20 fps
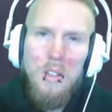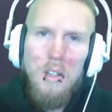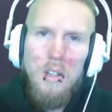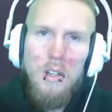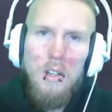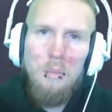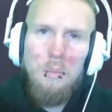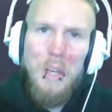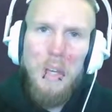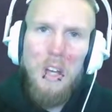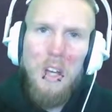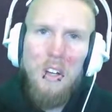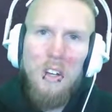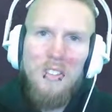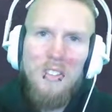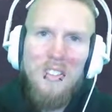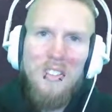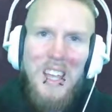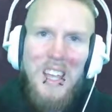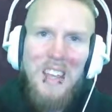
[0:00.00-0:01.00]

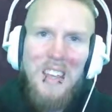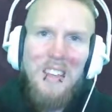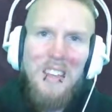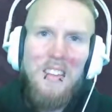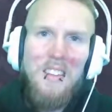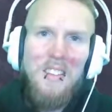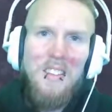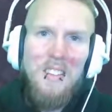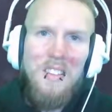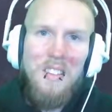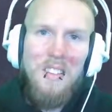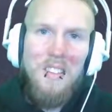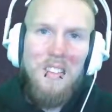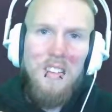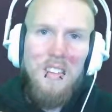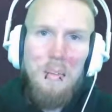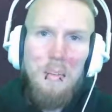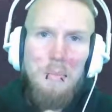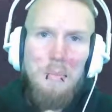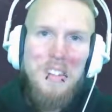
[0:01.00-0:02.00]
because they
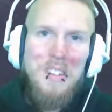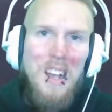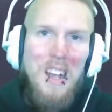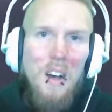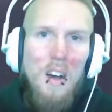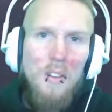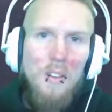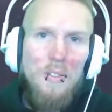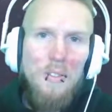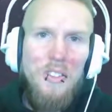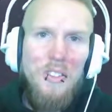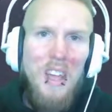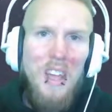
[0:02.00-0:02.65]
themselves